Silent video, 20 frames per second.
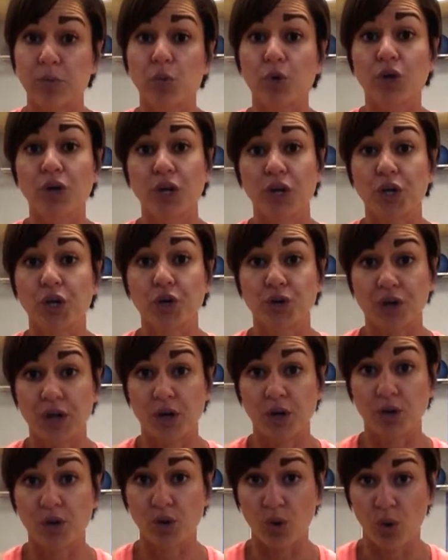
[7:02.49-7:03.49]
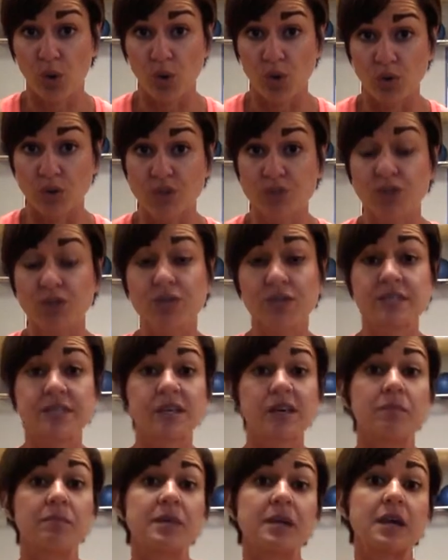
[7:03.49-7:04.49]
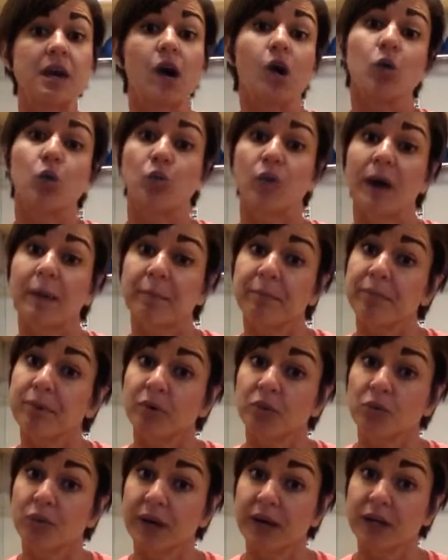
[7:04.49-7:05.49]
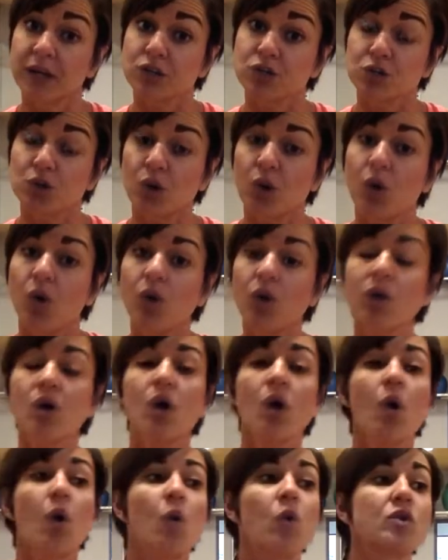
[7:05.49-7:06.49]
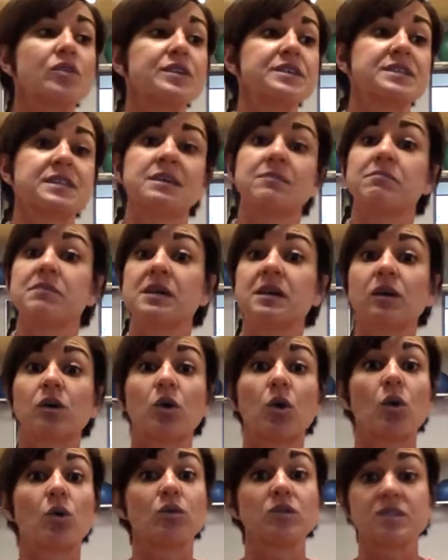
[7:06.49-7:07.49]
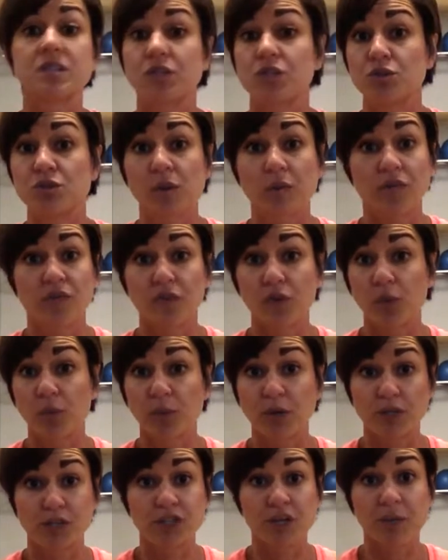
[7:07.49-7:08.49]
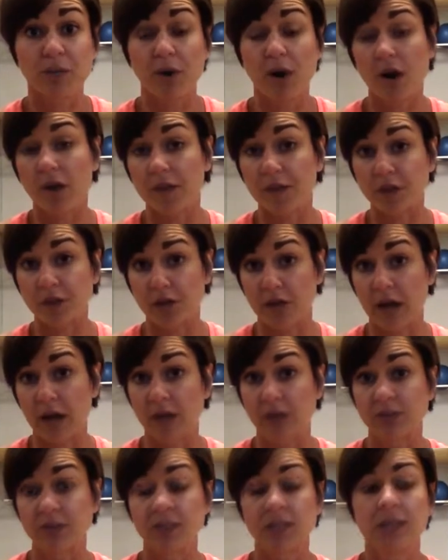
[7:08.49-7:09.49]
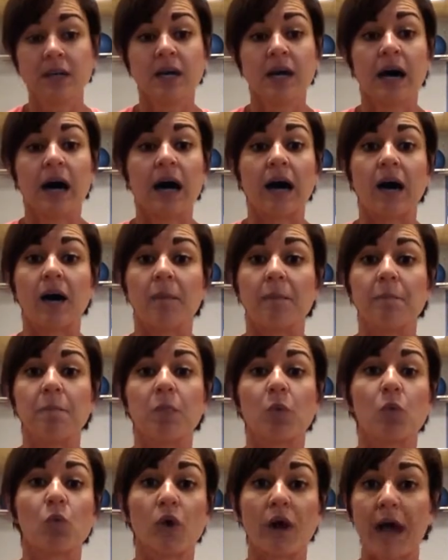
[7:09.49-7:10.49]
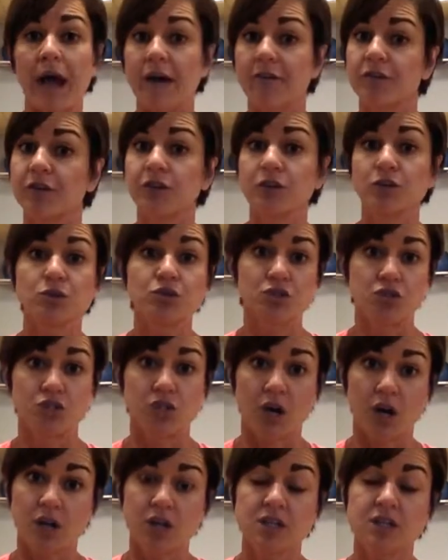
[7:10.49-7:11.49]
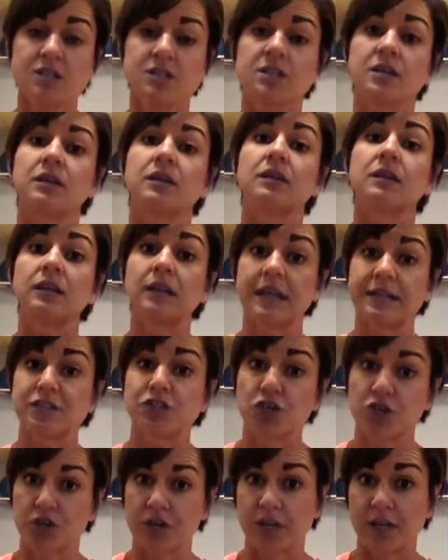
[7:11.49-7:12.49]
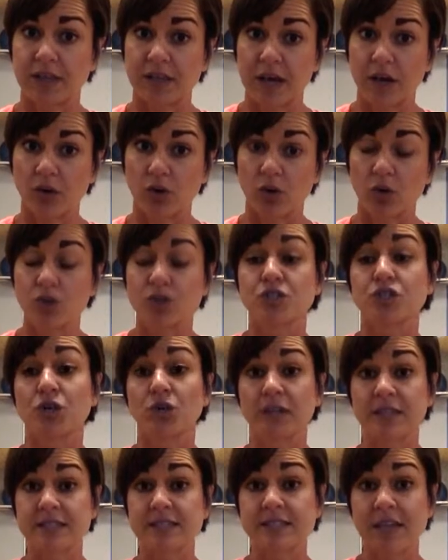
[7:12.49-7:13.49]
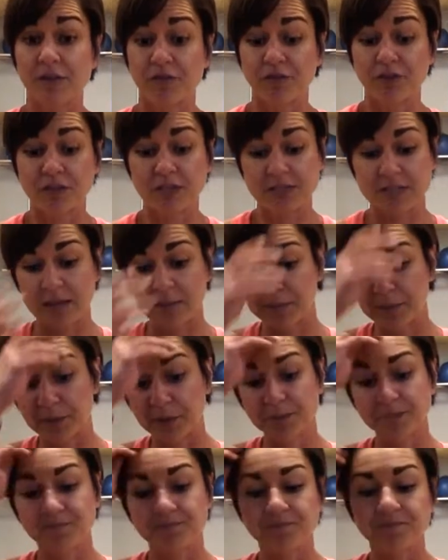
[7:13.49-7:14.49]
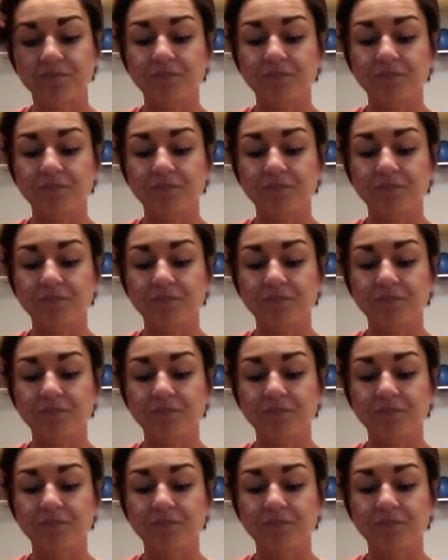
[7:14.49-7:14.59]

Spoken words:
we're gonna create a goal. So this can be a rep range goal, or this can be a goal to do a full push-up on the ground. Wherever you start, let's create that goal. So let's say, for example,